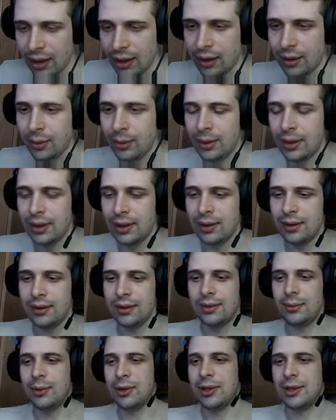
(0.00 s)
we
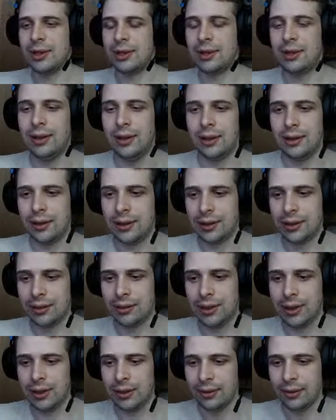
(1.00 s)
just clear the
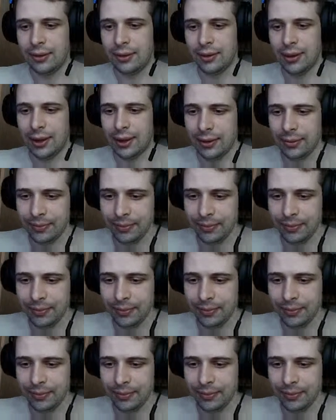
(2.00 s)
screen, right?